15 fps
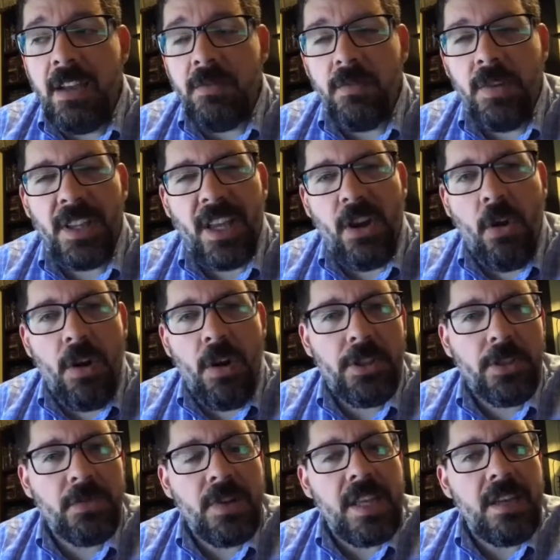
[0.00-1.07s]
really all
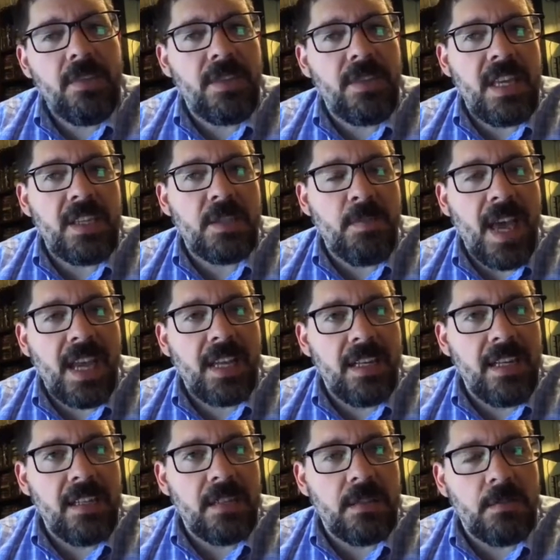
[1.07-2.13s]
three of these
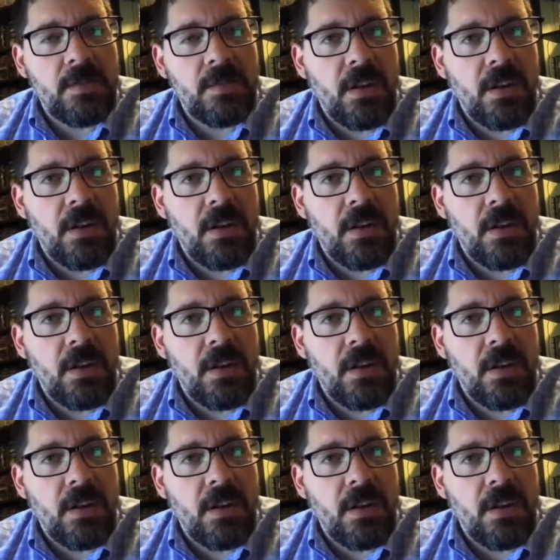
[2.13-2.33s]
mechanisms